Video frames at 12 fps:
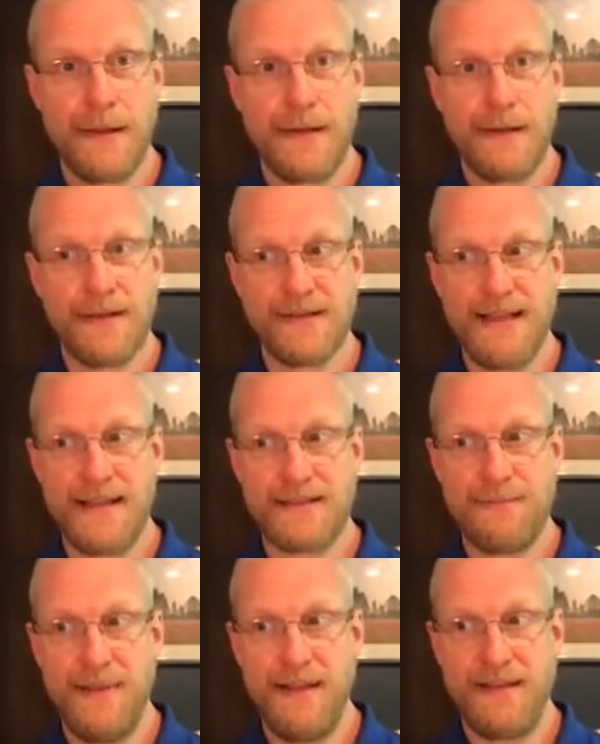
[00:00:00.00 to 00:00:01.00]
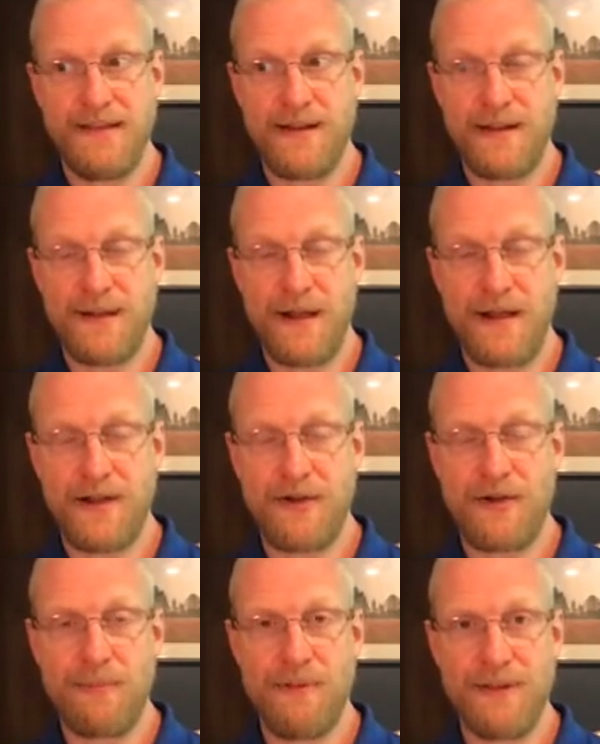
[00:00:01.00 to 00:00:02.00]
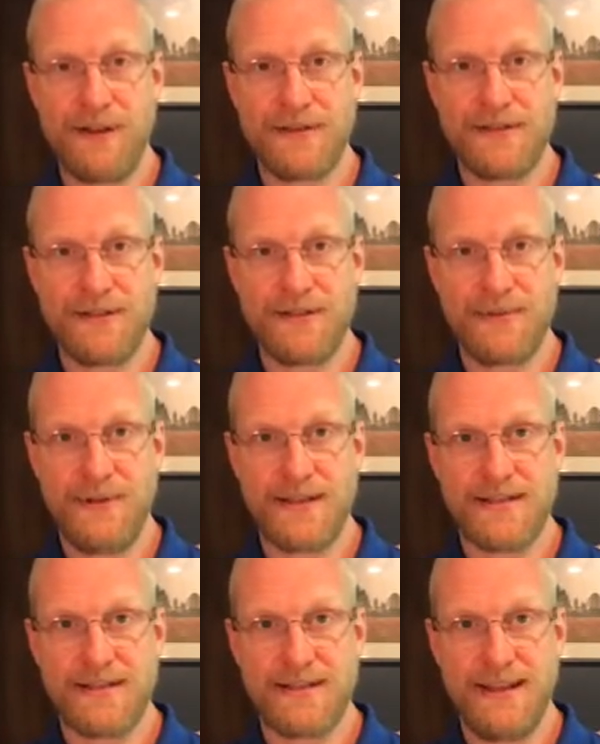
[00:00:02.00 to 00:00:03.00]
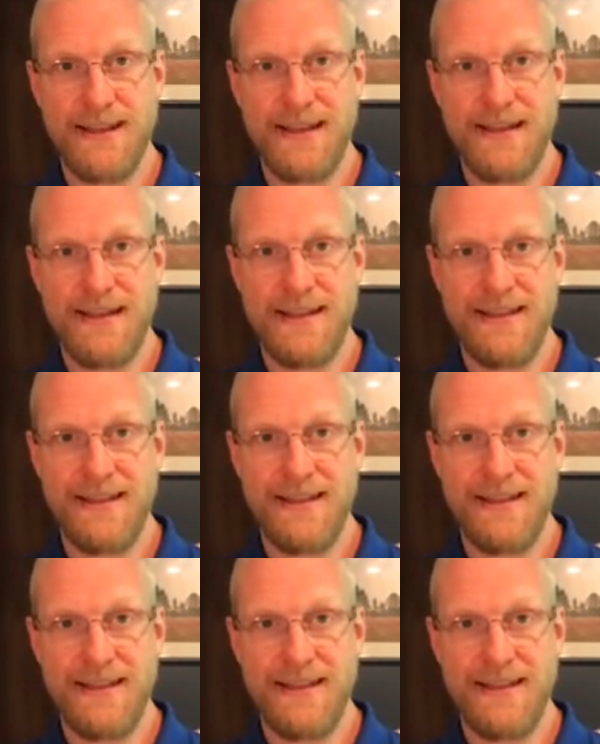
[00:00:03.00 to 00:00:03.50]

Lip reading: Does that speak to our current political situation today?